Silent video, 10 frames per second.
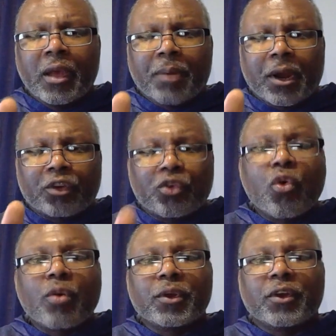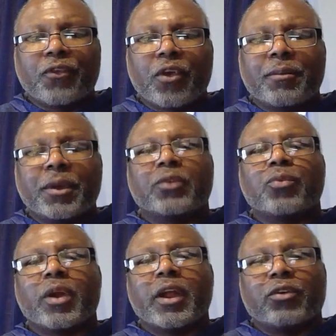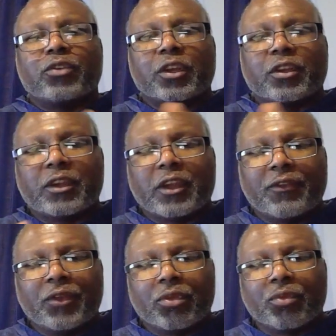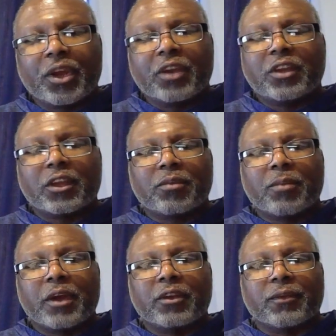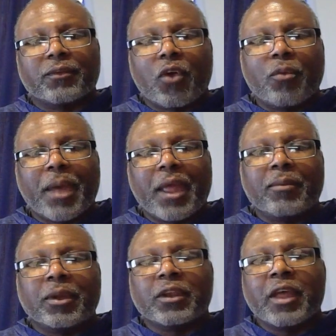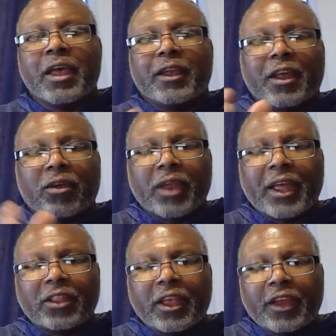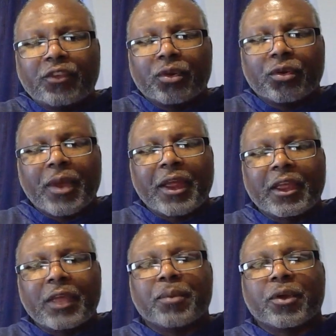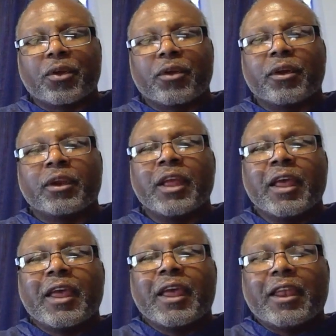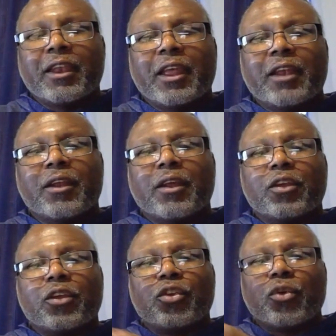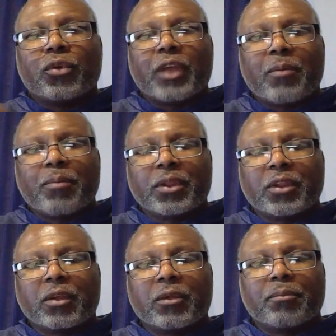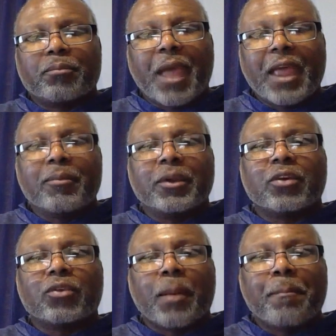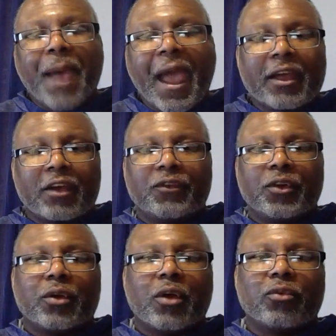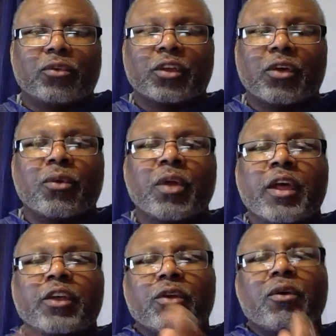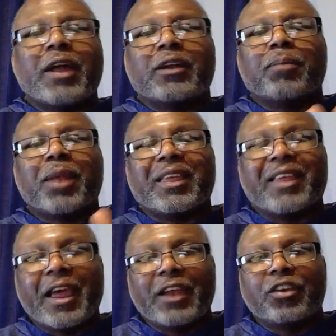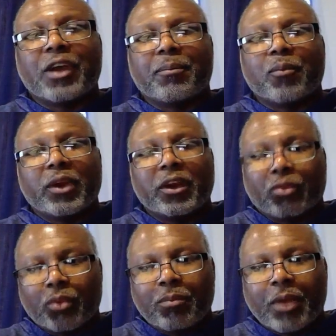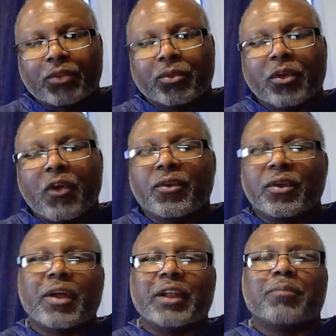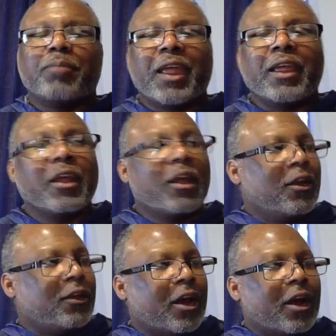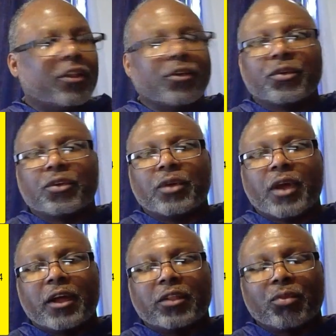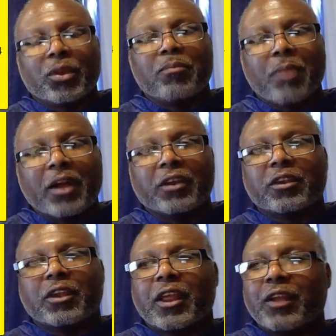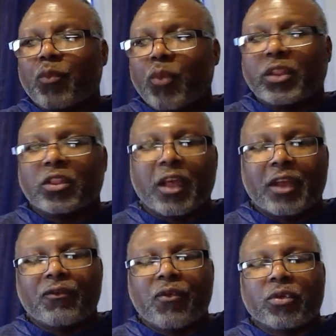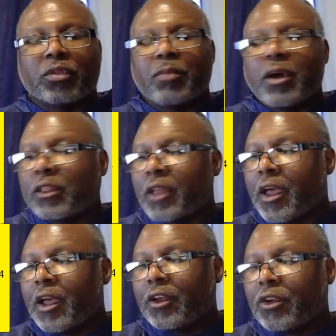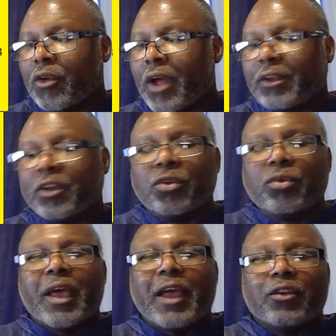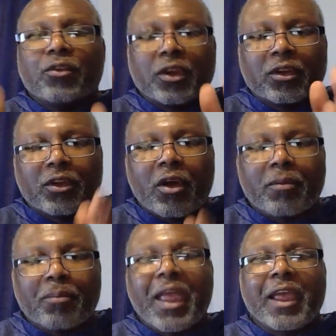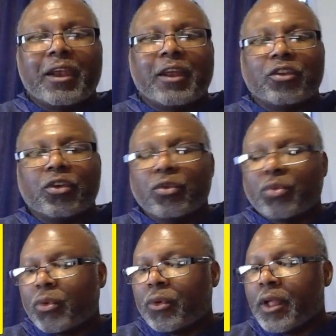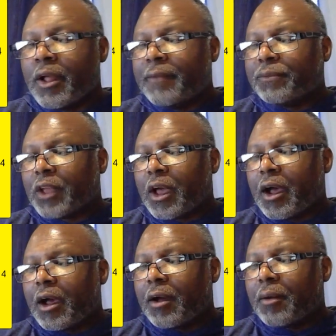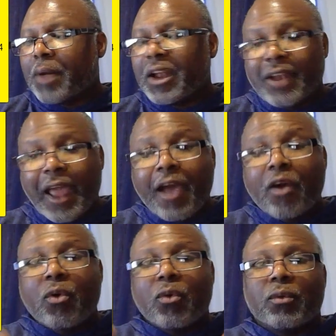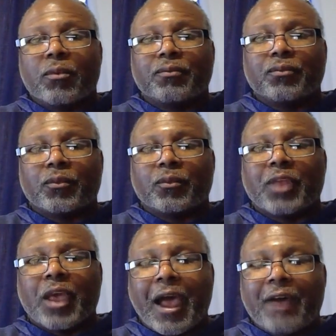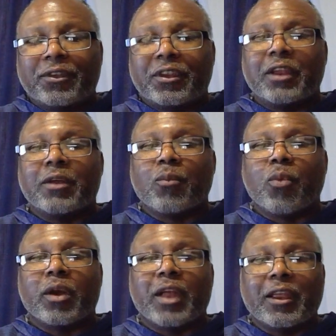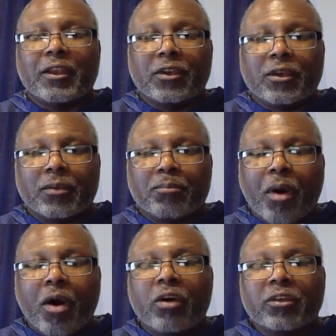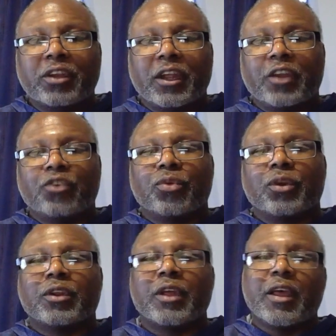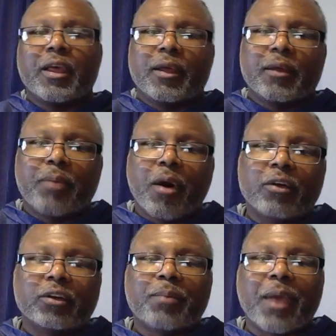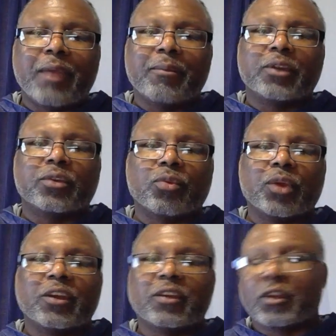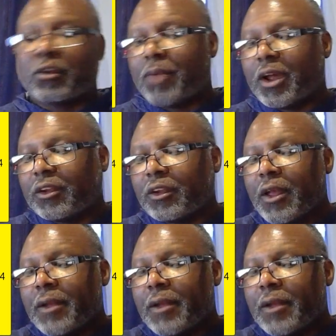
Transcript: But a normal deferment is where they'll just give you 3 to 6 months of no payments. They'll let the interest rate keep occurring, and then they'll put the payments on the back of your loan. So you don't have to play catch up when the 3 months was over. You don't have to pay the other 3 months in with that fourth month. You don't have to do that. You just start paying as usual. But now I've seen them where they pause the interest, pause the payments 3 to 6 months.